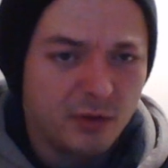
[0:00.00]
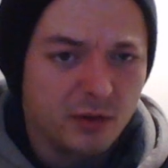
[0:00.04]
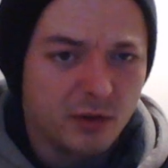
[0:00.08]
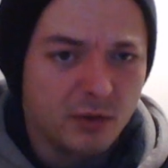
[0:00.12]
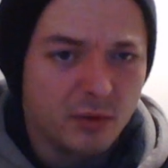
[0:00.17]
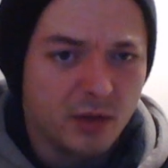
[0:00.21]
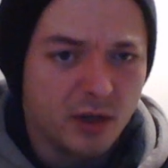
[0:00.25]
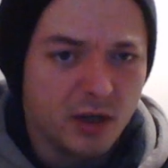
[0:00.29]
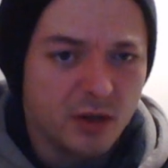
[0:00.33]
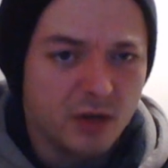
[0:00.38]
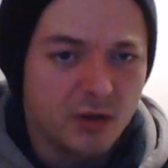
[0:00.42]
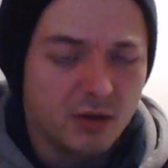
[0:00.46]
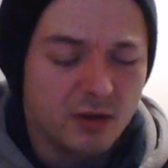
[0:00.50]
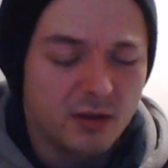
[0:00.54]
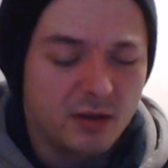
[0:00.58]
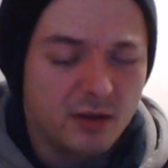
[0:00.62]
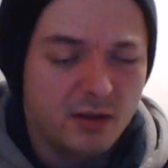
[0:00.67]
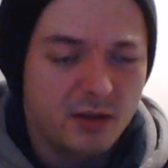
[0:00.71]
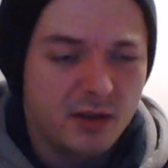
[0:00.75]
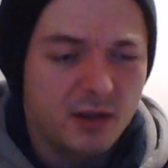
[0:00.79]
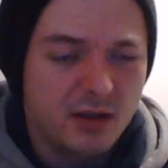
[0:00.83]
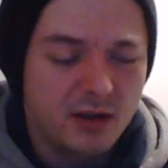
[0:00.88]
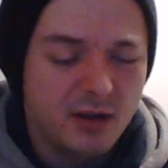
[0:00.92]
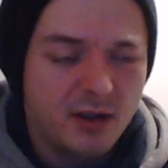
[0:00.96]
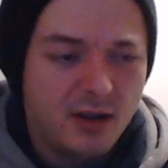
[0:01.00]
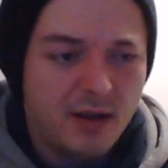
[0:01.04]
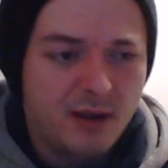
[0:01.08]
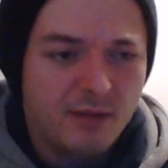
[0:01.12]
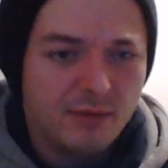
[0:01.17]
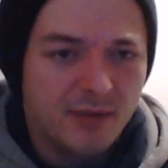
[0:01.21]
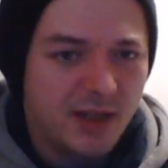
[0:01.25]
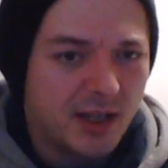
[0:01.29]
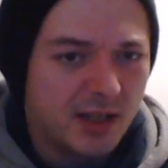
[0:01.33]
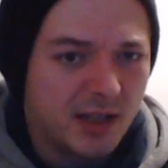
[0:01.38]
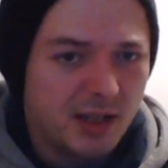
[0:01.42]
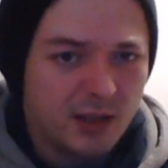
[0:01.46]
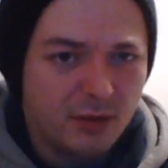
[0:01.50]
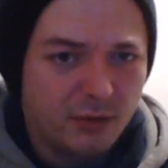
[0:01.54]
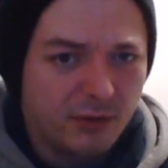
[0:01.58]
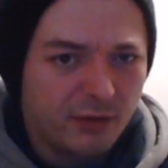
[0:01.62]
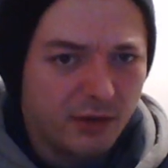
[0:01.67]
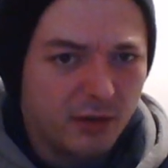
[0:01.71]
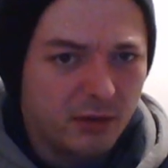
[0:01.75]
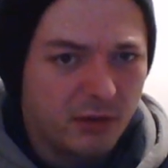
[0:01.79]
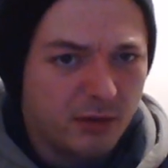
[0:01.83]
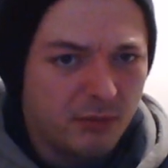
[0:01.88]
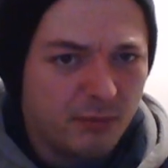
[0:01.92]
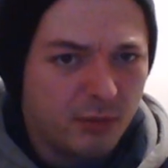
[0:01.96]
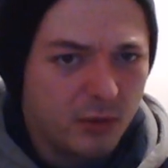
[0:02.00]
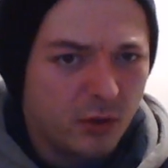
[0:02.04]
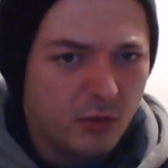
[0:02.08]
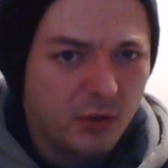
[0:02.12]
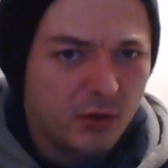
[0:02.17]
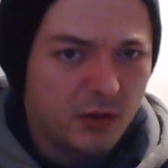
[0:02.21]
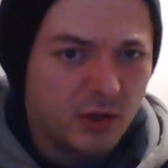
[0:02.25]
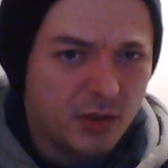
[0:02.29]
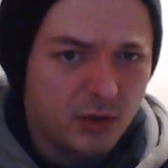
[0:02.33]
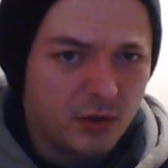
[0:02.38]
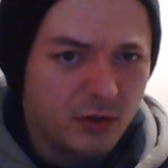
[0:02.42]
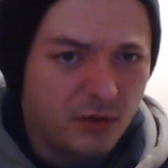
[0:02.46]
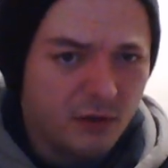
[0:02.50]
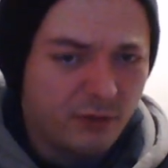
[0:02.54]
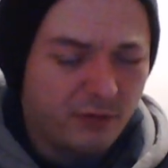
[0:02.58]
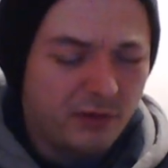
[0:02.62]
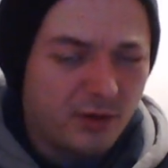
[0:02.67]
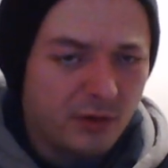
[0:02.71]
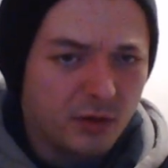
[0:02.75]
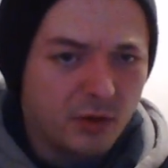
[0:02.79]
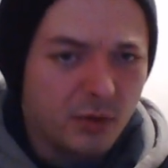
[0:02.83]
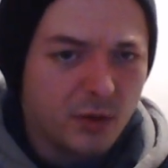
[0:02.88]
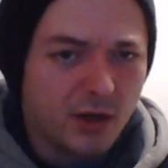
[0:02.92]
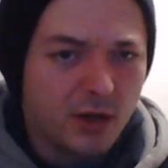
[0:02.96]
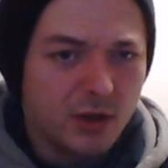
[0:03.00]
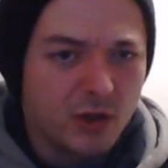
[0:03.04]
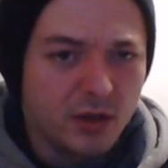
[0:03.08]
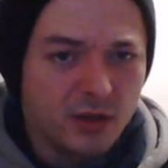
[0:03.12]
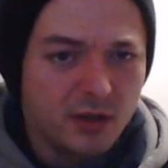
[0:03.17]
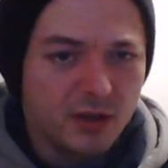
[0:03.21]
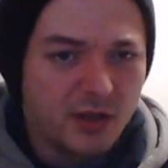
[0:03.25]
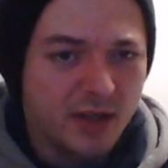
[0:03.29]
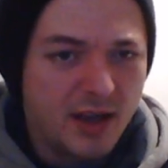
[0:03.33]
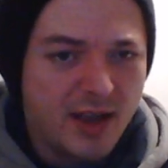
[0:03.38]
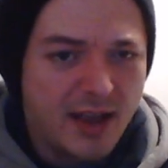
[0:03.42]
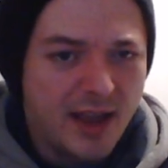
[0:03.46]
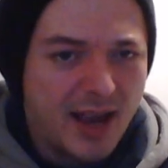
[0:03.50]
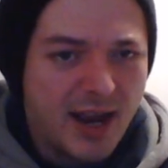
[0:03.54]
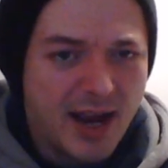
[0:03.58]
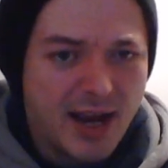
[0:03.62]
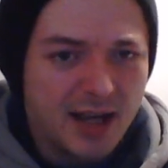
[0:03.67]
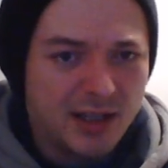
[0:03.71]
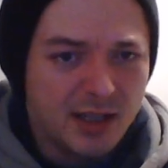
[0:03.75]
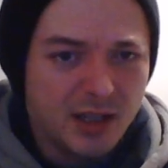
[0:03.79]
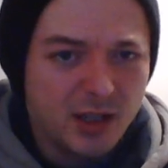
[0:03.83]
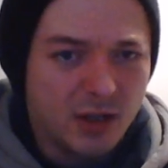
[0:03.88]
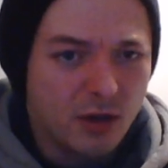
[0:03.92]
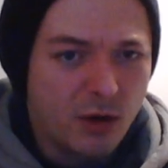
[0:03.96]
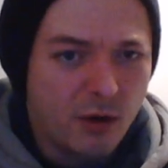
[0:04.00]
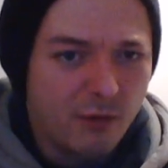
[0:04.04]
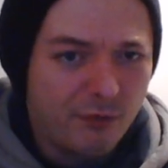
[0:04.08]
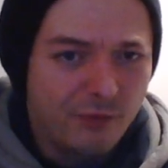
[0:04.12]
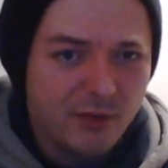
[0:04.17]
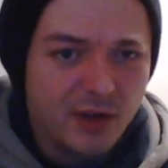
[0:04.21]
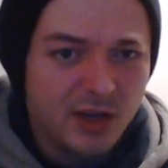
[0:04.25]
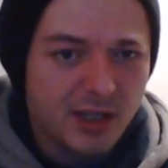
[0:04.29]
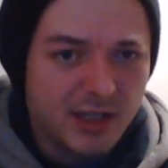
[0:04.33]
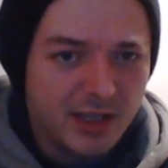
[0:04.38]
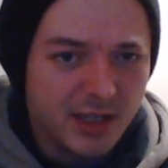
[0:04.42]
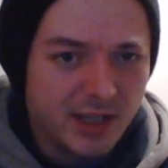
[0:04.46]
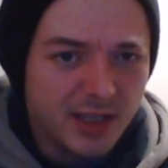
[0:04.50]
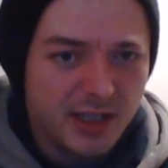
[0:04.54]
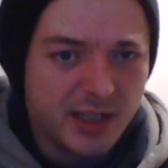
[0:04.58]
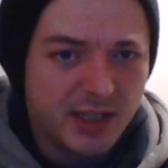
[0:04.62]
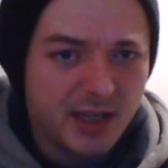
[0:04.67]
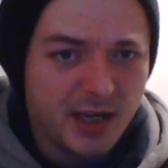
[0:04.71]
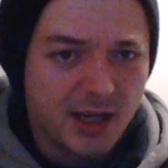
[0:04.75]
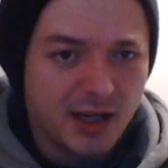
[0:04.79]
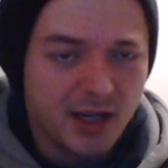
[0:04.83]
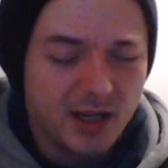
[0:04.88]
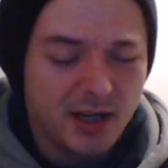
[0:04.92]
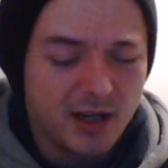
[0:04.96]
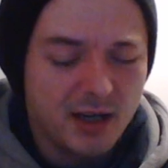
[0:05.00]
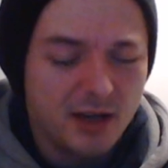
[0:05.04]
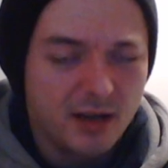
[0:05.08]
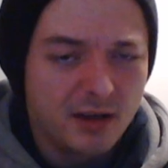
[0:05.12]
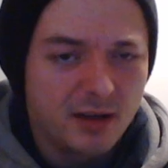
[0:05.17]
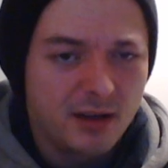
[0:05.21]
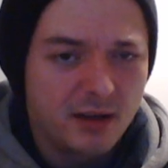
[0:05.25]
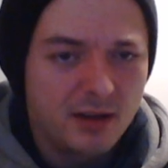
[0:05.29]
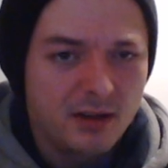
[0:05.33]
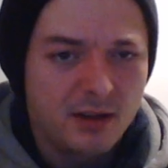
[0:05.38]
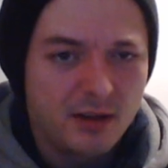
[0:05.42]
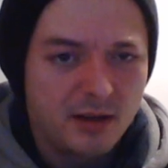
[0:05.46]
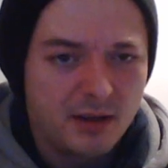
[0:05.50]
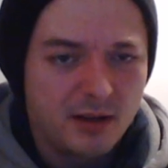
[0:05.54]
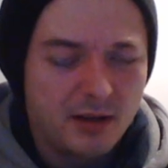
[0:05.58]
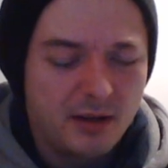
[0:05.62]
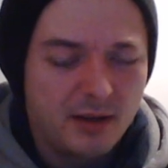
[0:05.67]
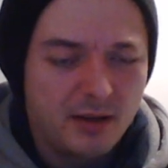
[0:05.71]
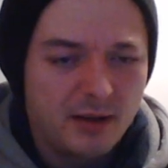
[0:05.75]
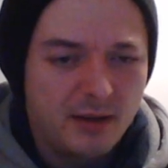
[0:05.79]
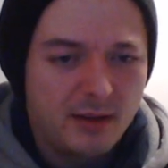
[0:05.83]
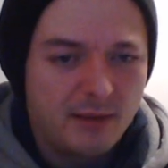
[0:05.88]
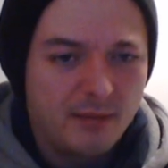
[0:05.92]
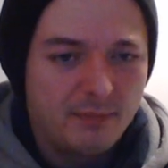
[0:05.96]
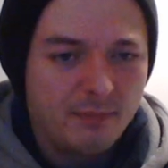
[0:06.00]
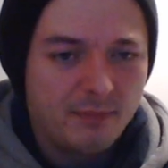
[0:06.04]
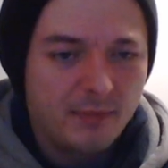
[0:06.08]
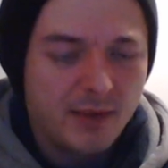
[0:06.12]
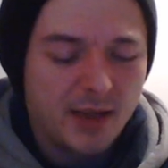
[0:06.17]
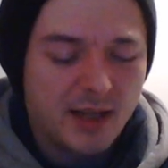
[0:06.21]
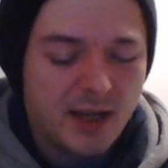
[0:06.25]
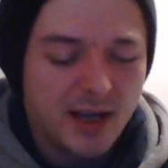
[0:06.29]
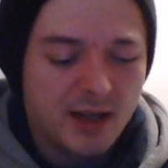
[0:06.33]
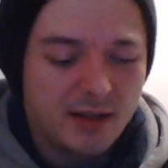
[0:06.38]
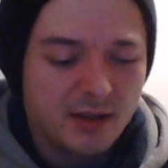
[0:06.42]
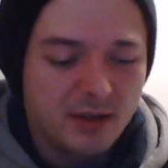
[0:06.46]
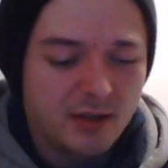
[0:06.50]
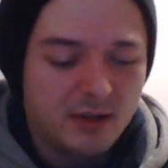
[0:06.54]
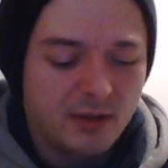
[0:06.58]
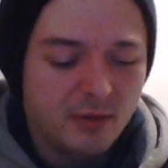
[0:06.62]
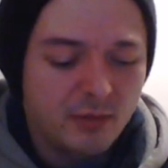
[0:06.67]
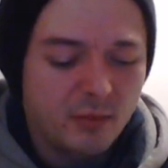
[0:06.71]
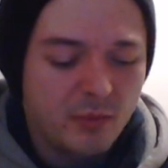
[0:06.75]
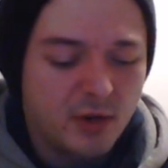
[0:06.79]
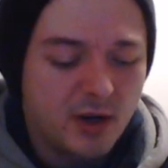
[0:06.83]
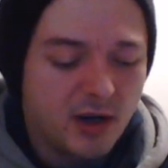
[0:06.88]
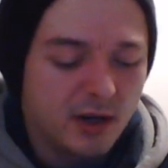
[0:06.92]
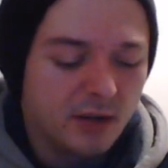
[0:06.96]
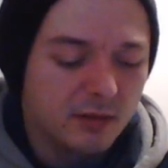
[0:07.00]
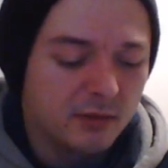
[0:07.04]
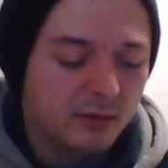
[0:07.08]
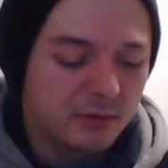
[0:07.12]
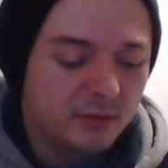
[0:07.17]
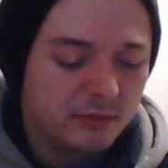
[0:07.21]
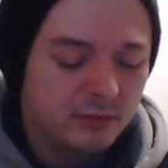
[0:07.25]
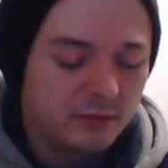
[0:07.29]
equations, that's still very important to the field equations, as is obviously C. And, well,